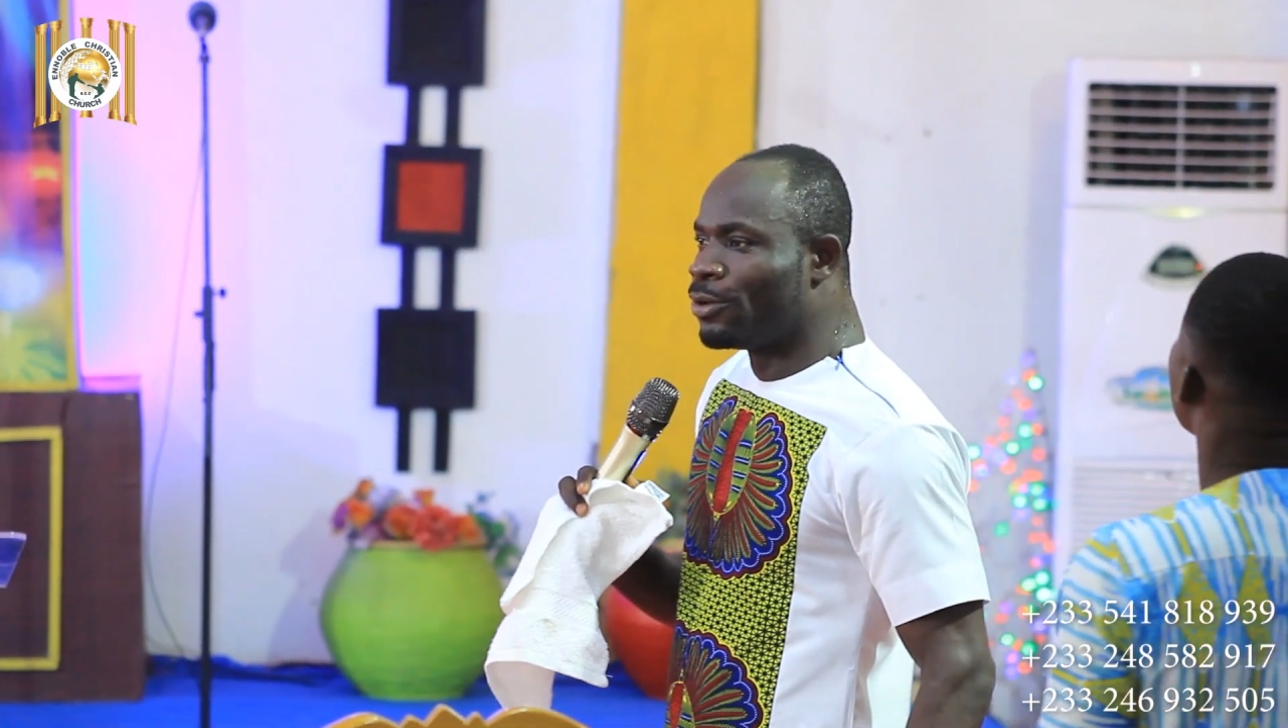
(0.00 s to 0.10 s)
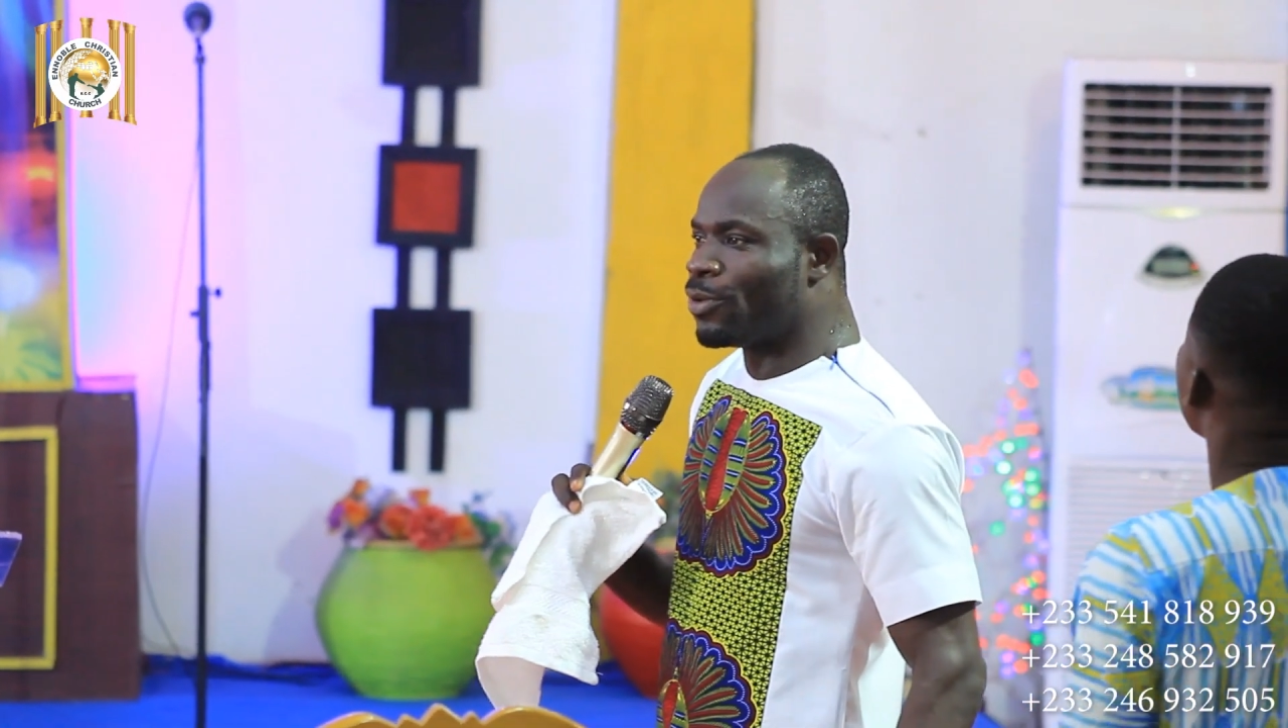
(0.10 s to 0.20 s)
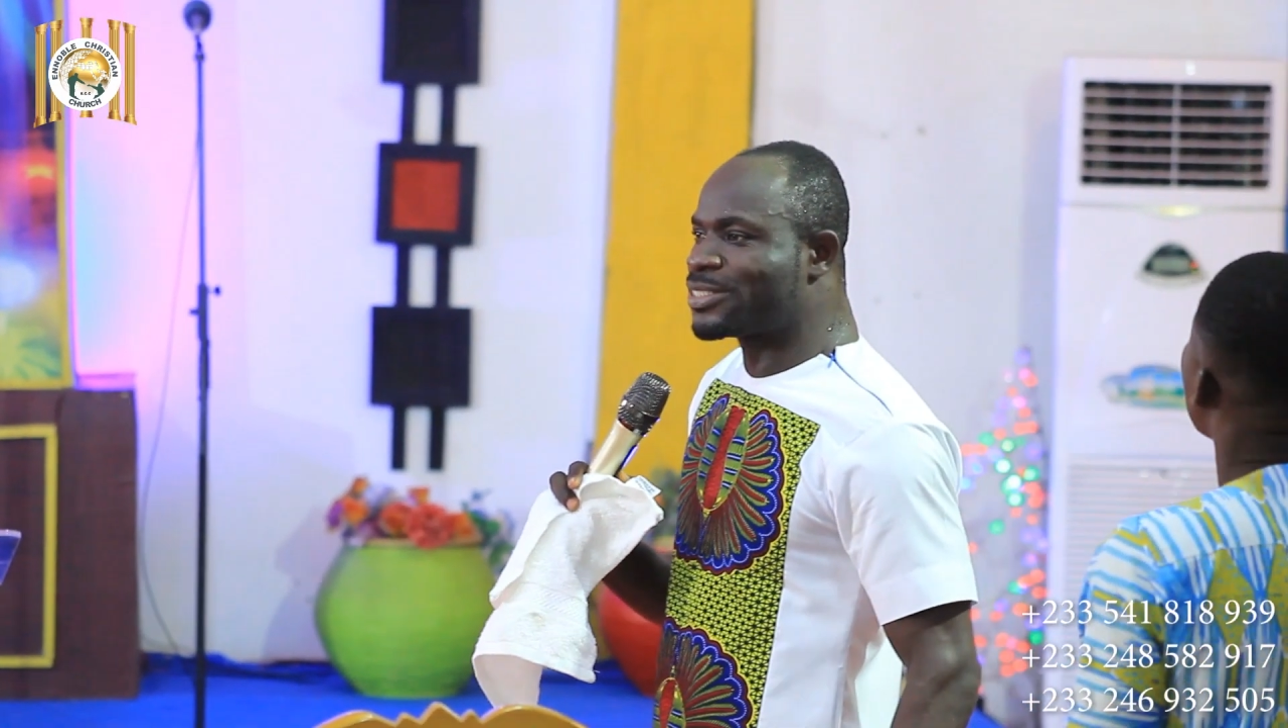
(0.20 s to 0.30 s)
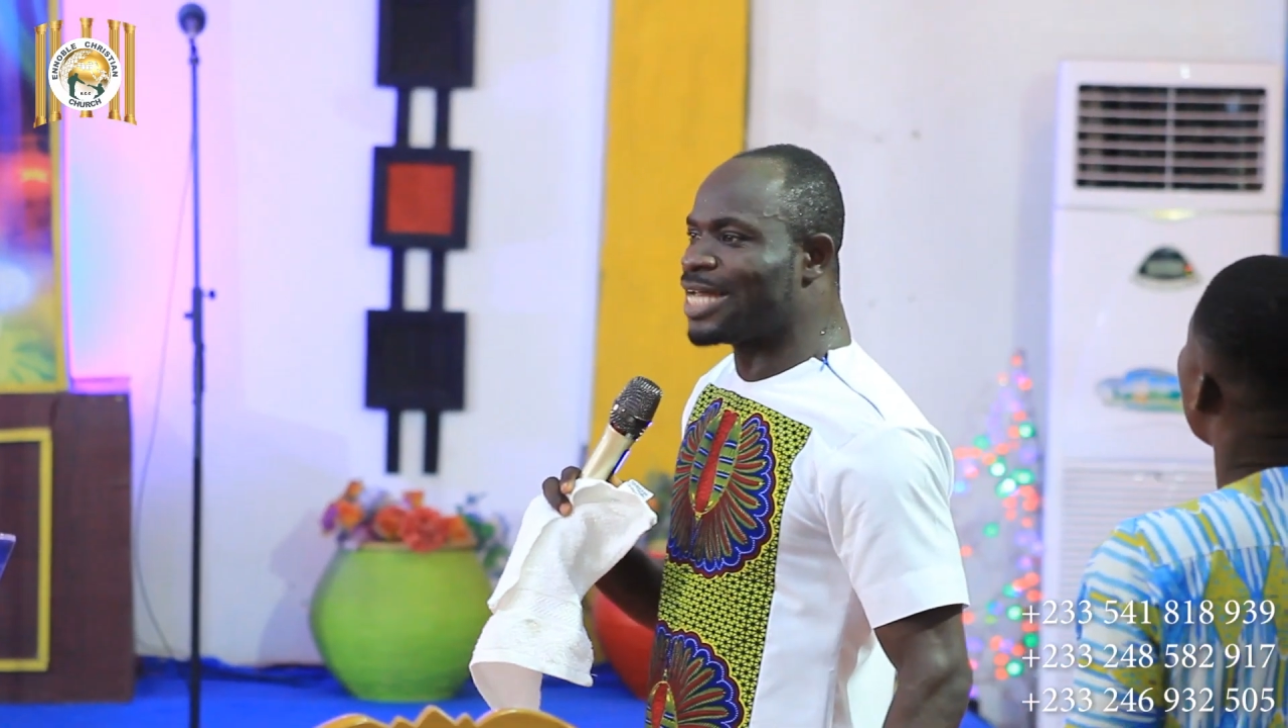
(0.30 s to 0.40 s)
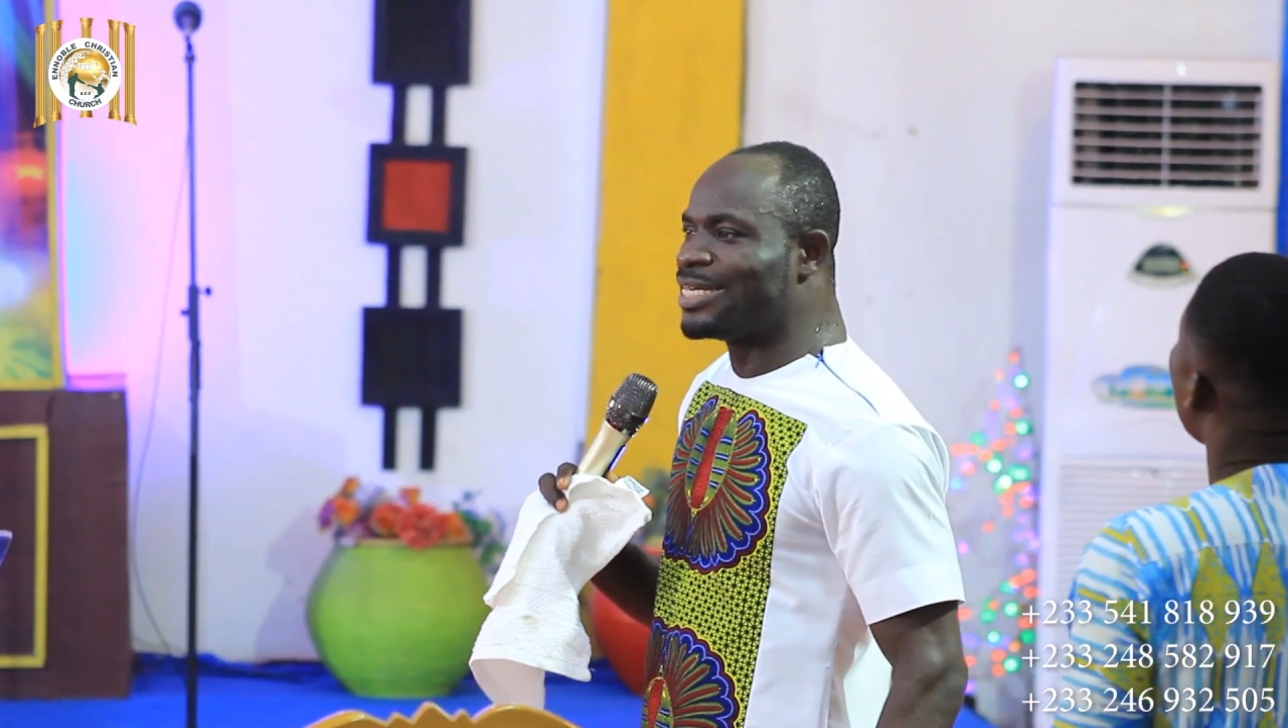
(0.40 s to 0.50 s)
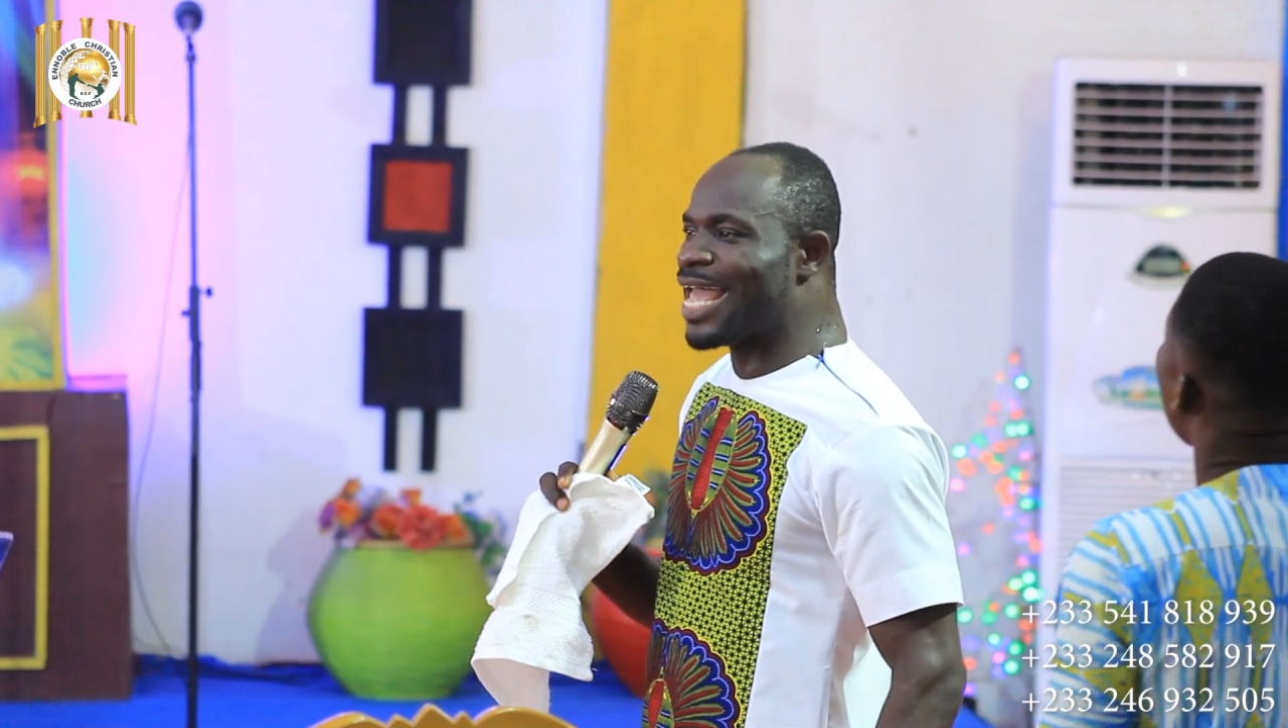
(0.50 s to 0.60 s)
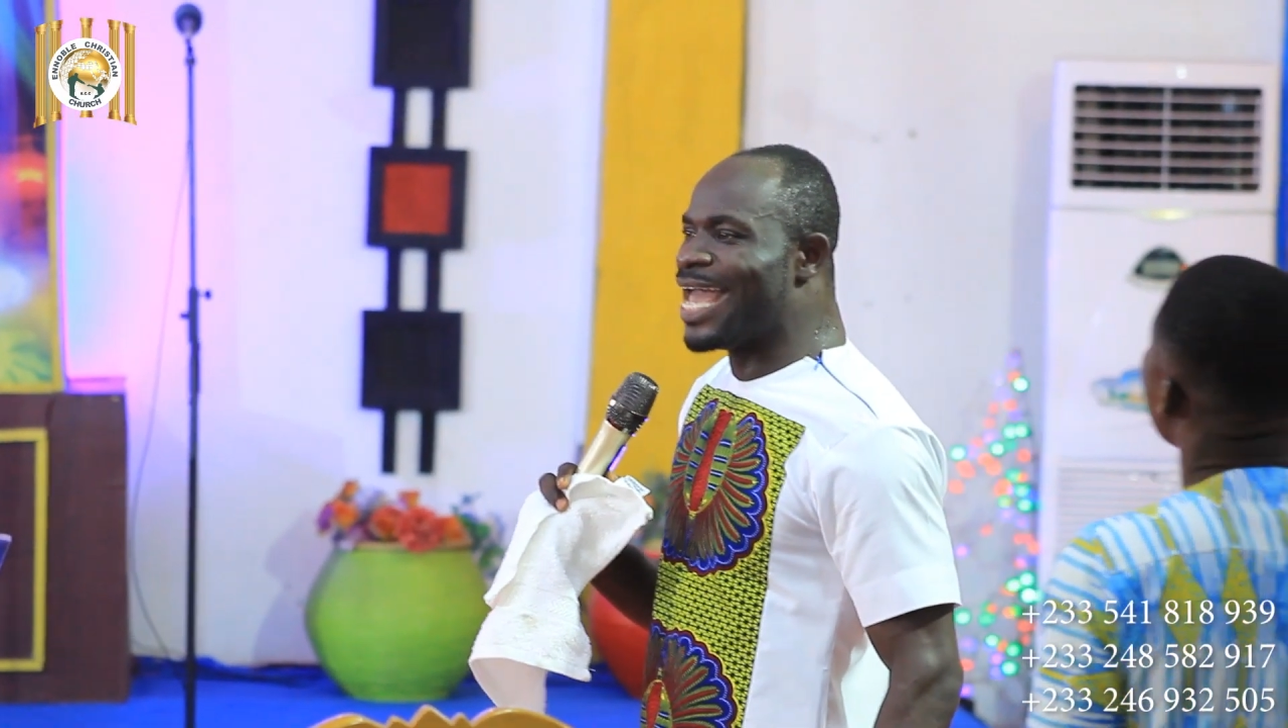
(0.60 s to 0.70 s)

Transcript: was an